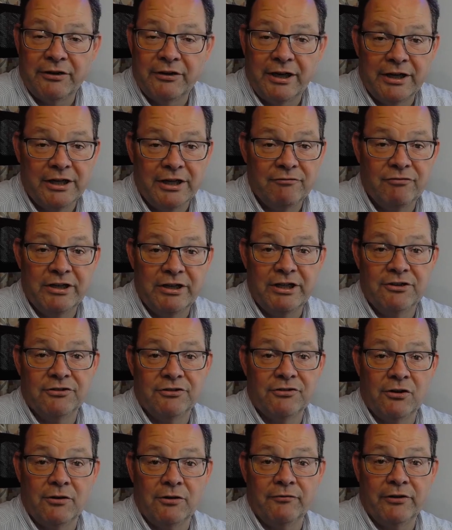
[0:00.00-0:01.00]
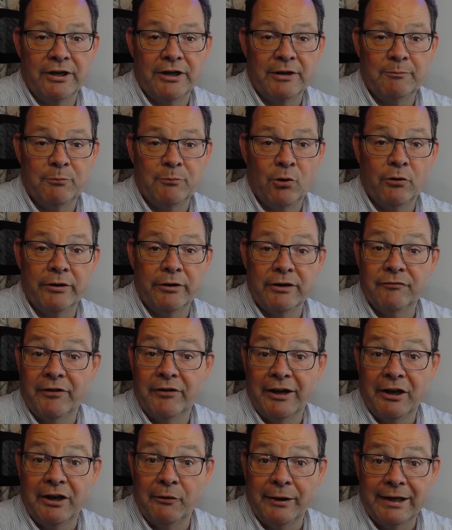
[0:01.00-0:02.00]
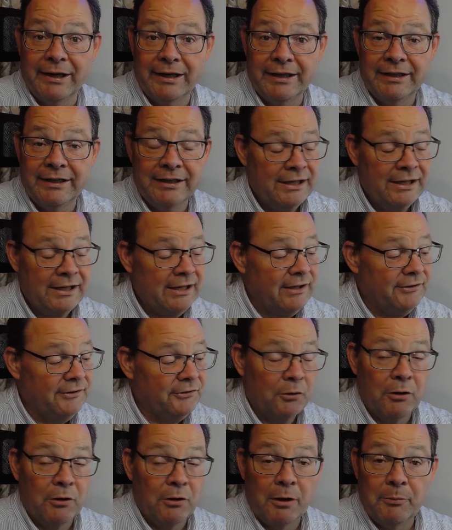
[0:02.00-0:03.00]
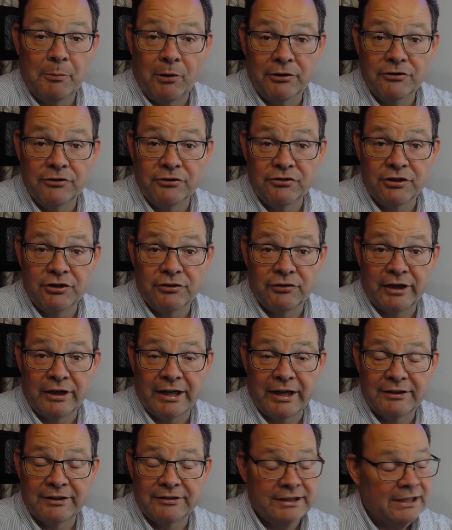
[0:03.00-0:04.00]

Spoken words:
and it really just got very boring very quickly. So apologies for that.